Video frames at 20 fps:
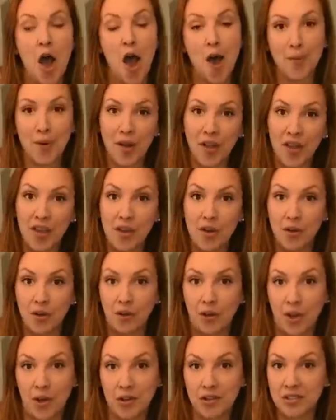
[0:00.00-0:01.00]
I'll probably go to
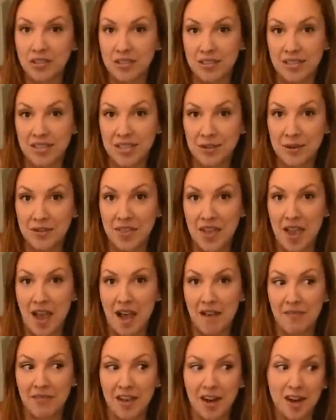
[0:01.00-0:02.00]
Lowe's and see what they
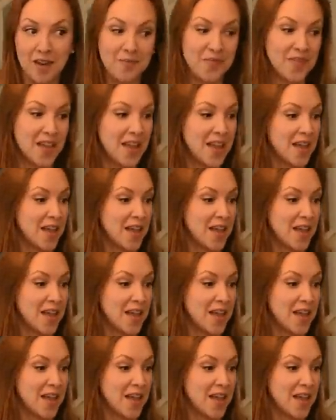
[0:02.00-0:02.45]
have there.